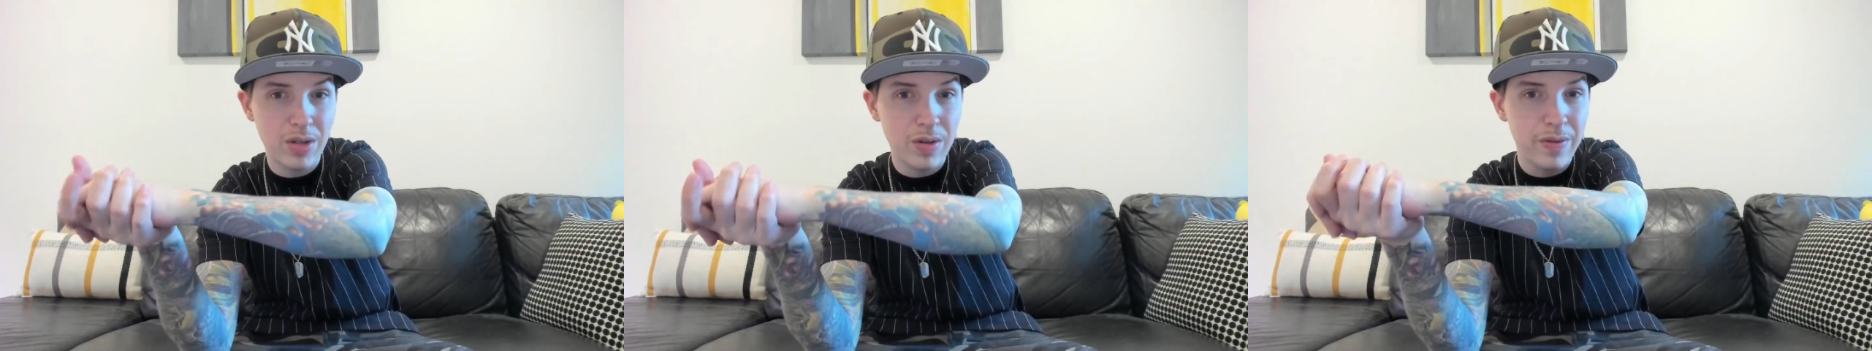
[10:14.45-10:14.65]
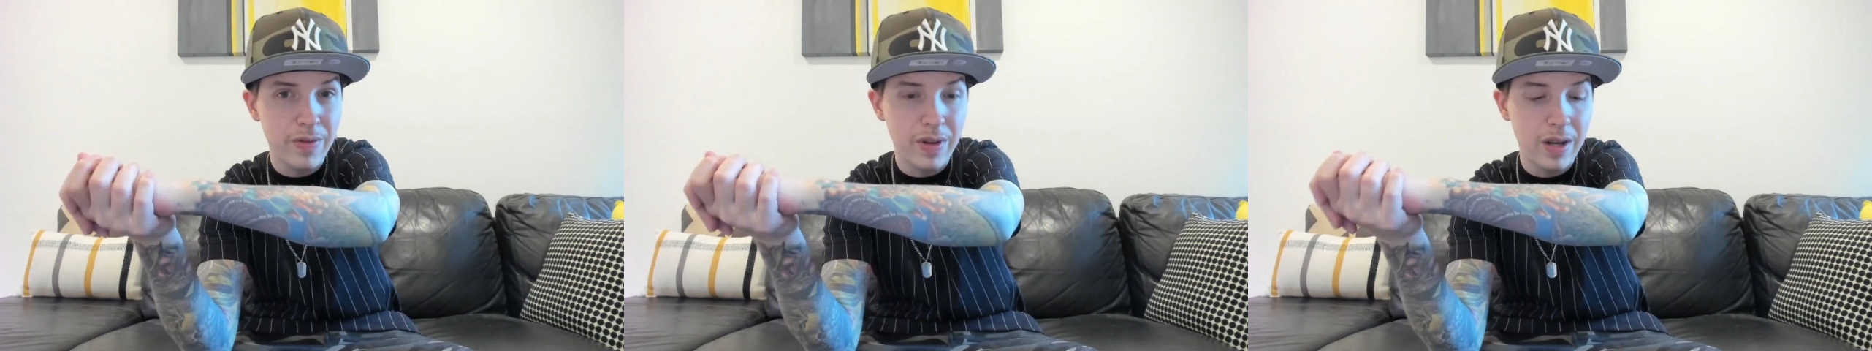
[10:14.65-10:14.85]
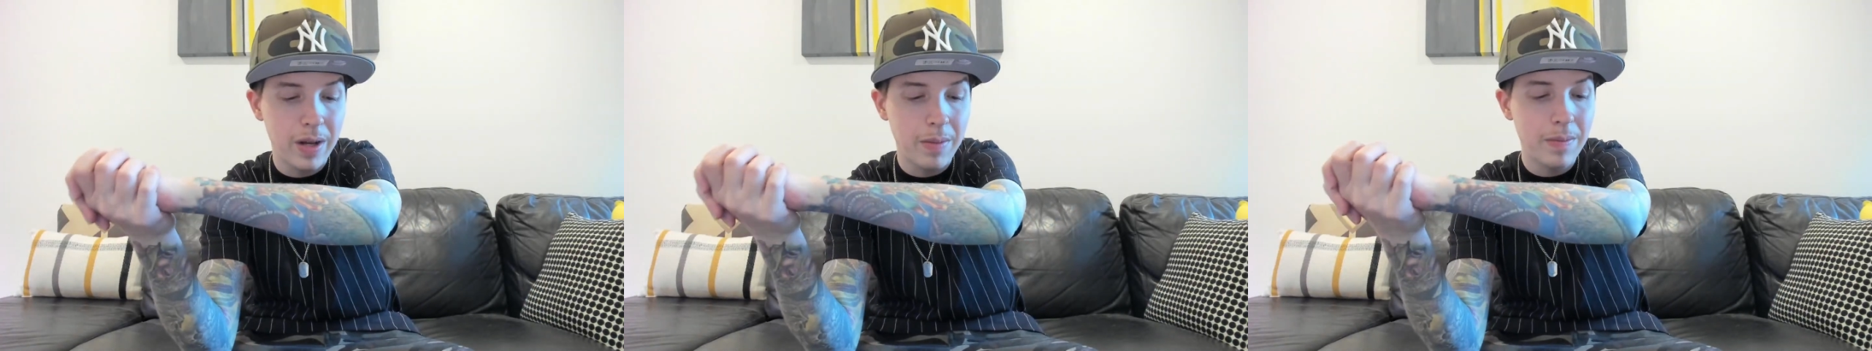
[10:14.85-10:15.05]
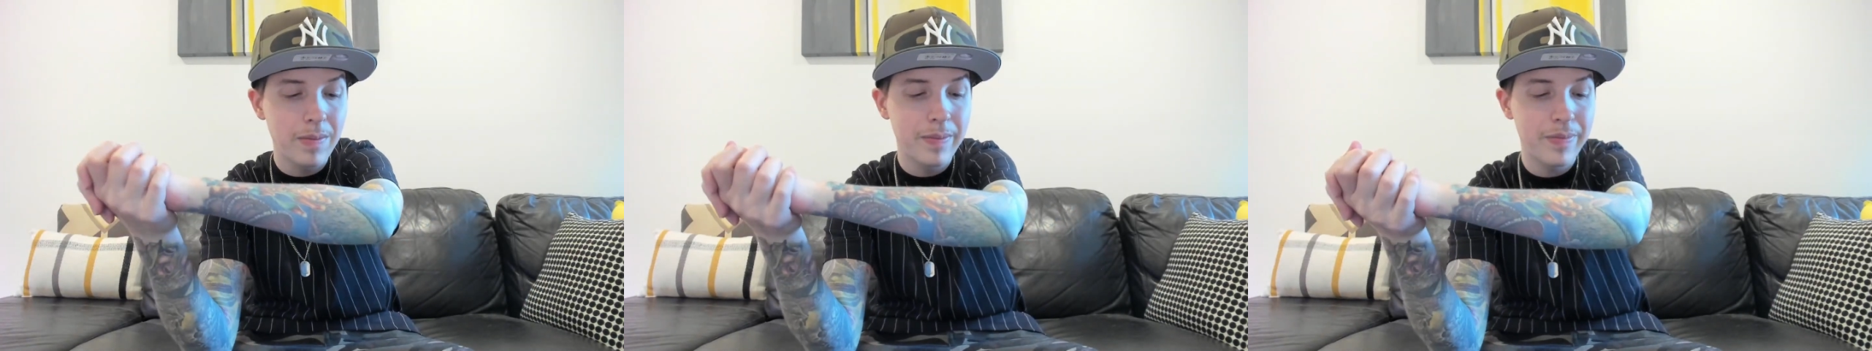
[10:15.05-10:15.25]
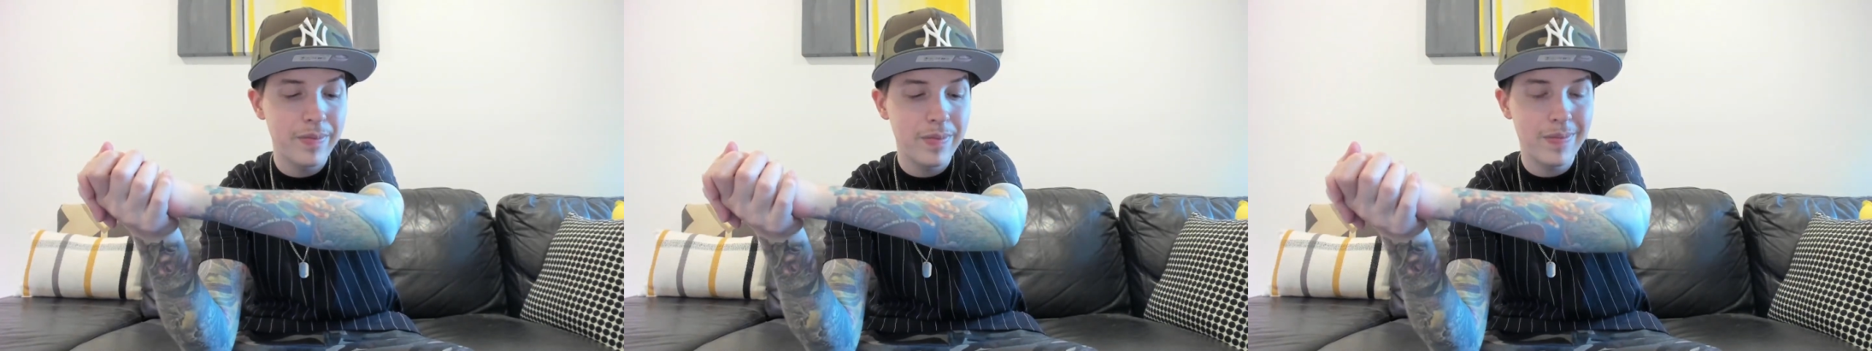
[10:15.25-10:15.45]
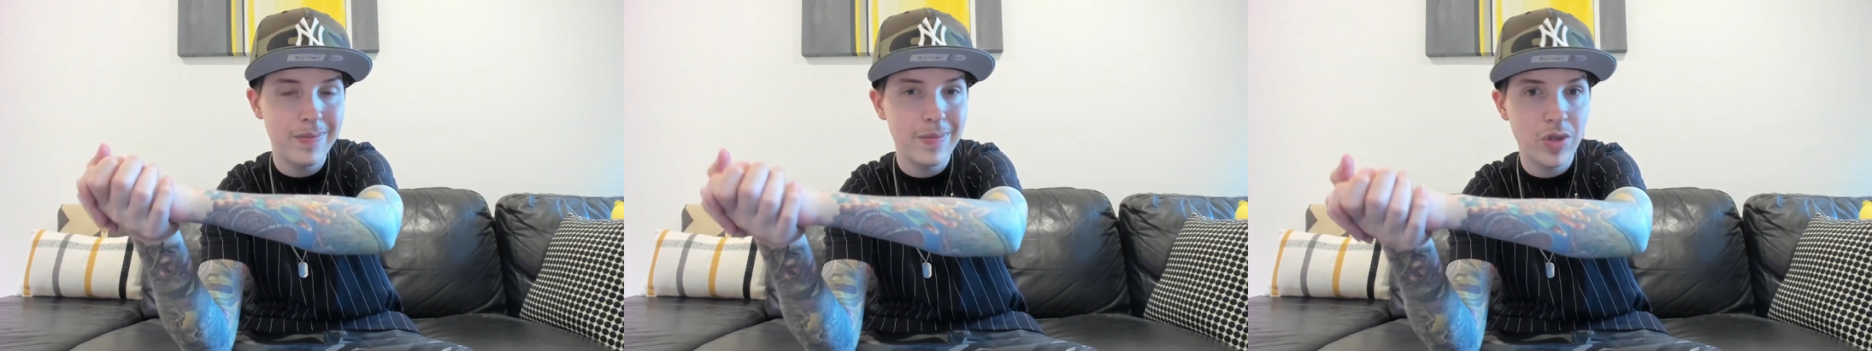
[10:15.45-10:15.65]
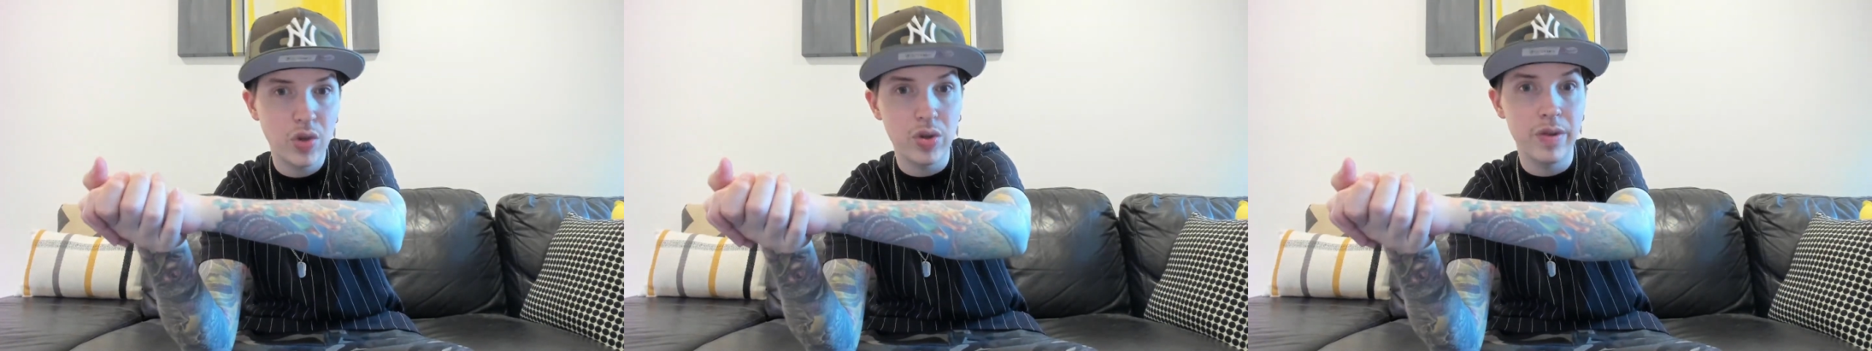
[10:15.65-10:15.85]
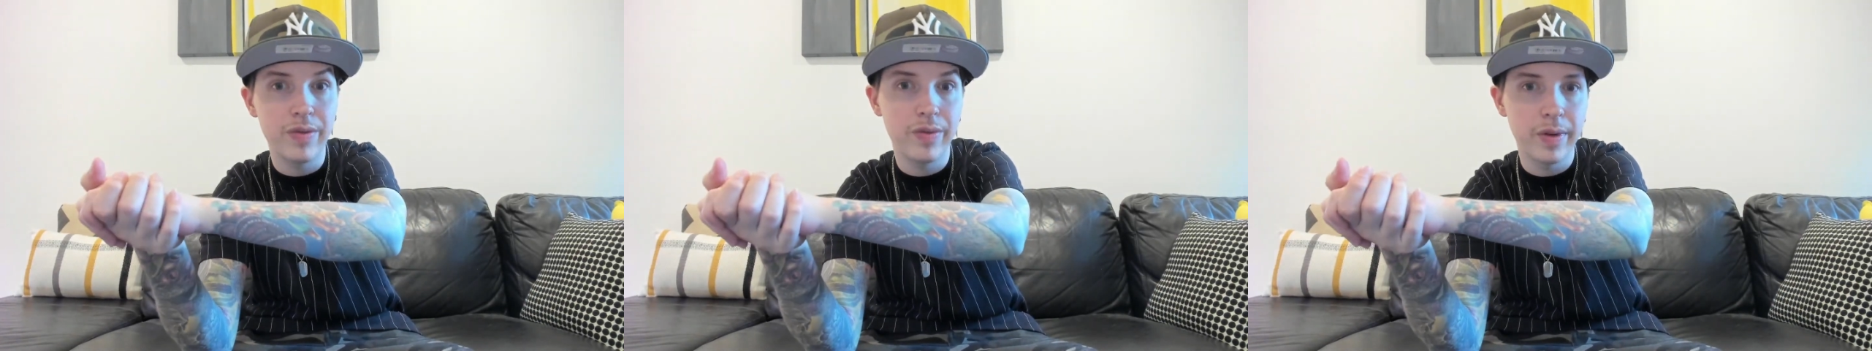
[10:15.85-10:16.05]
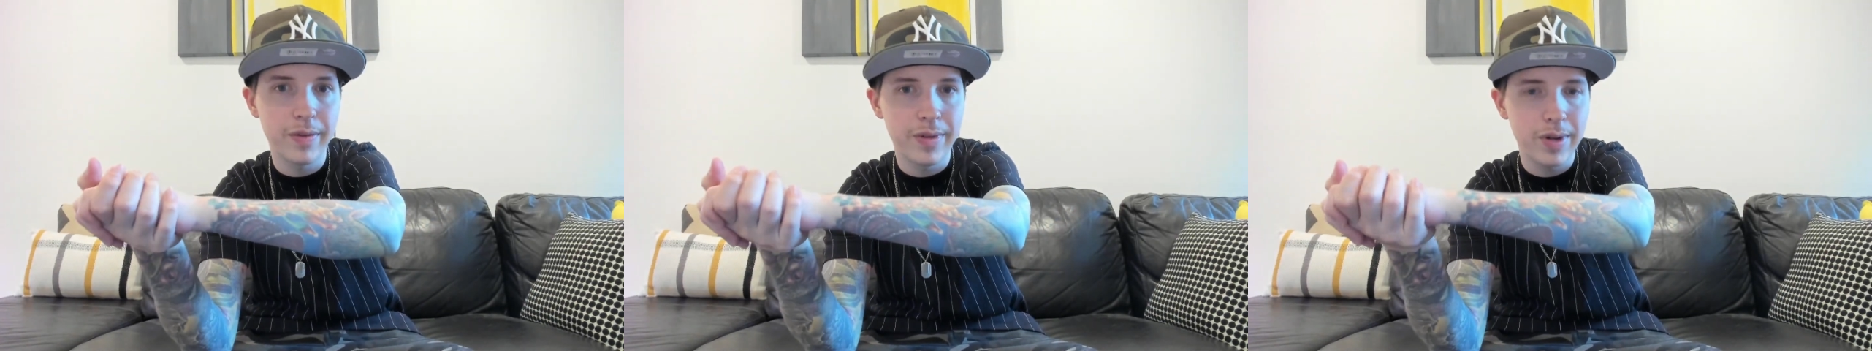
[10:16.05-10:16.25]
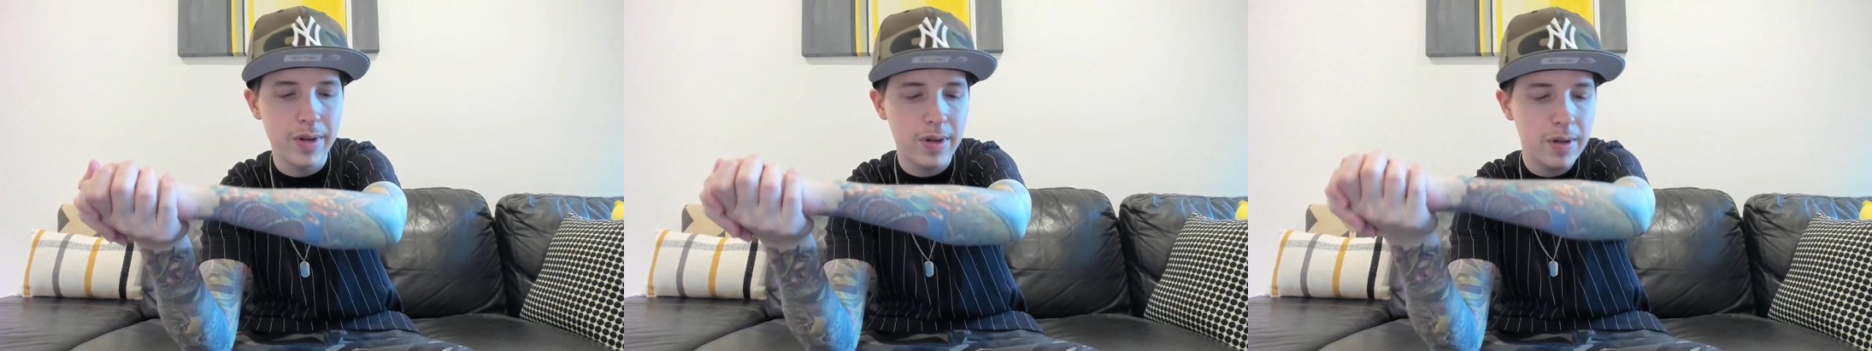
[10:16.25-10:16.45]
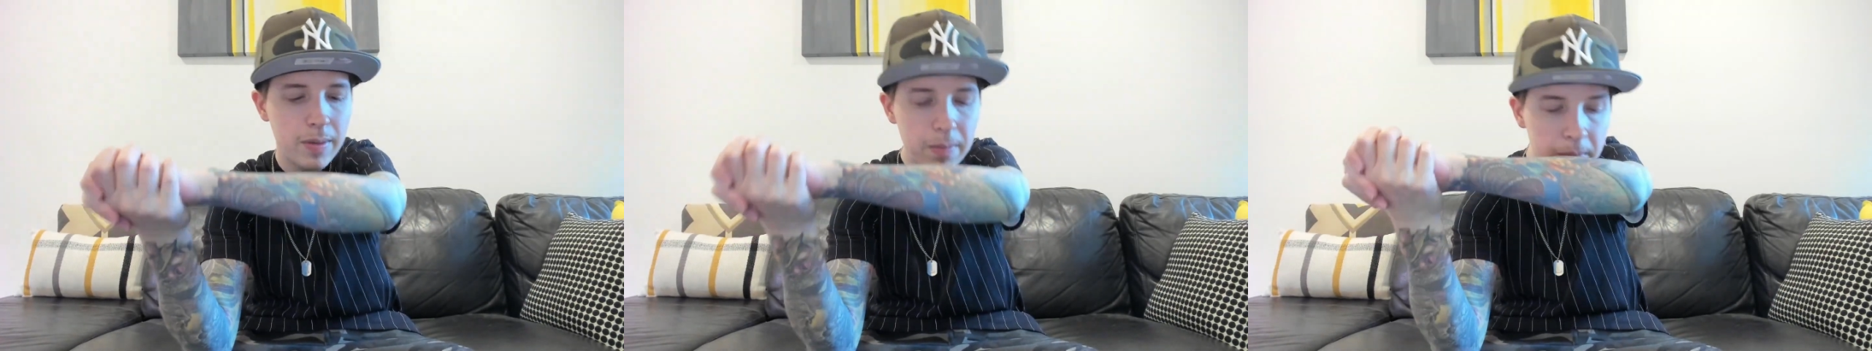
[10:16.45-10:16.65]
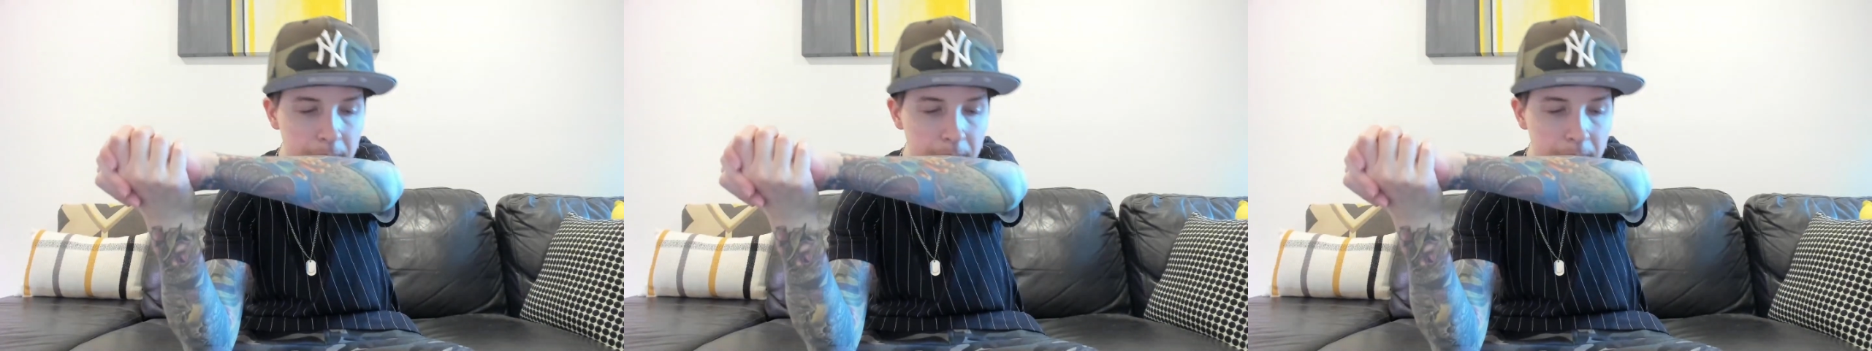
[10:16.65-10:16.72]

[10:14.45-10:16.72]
have reviewed it.